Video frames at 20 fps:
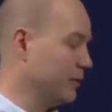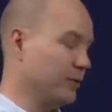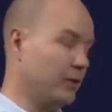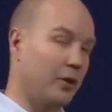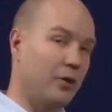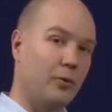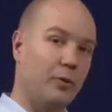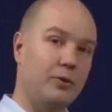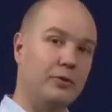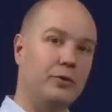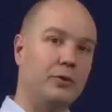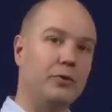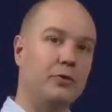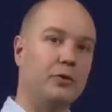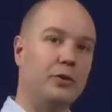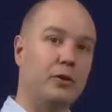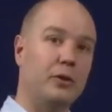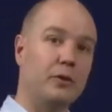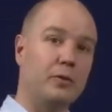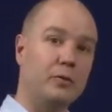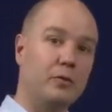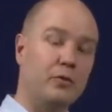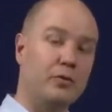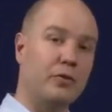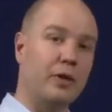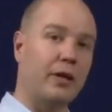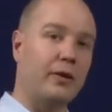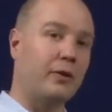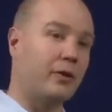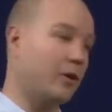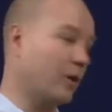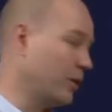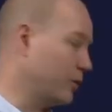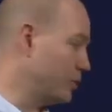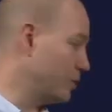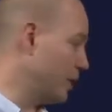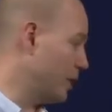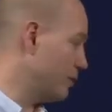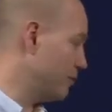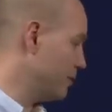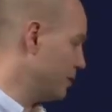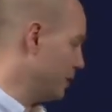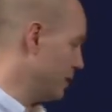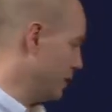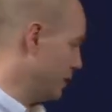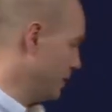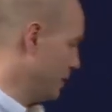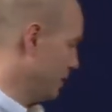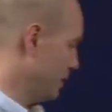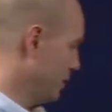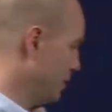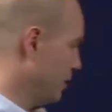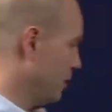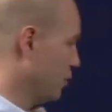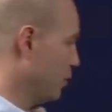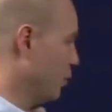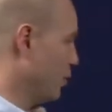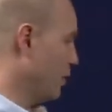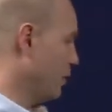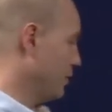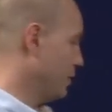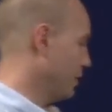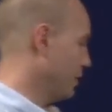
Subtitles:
The other one's using the standard hard drive. I'll go ahead